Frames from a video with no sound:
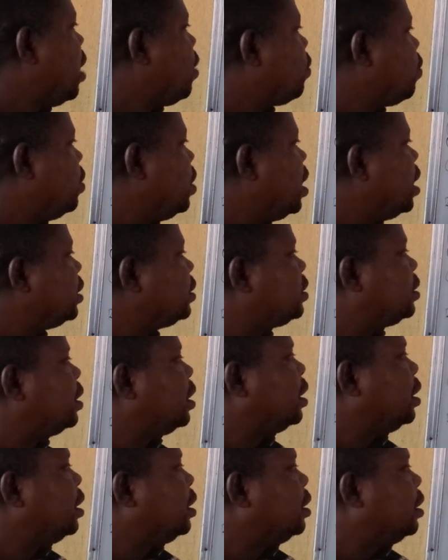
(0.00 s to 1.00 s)
Calculate
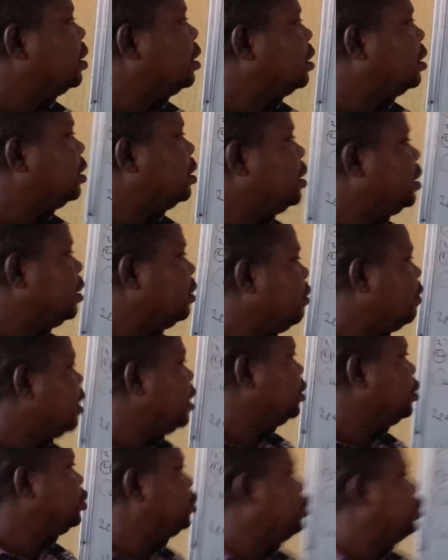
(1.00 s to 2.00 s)
the
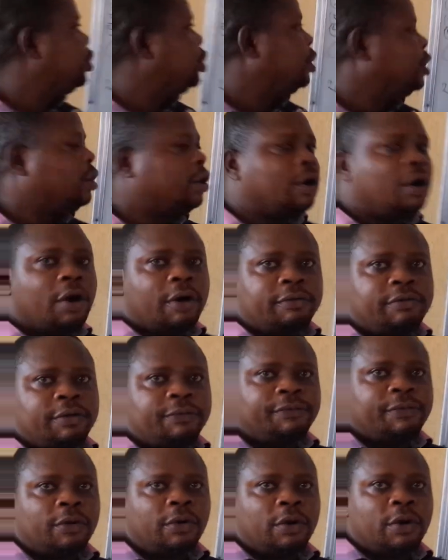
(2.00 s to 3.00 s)
range of
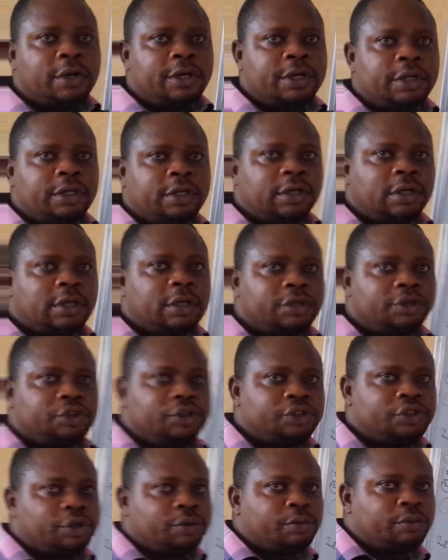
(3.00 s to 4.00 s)
the following
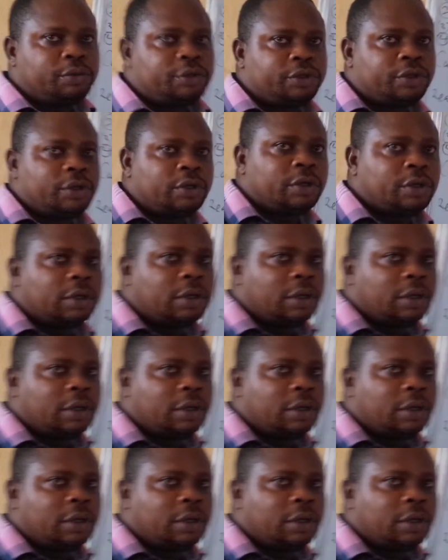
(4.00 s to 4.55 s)
distribution.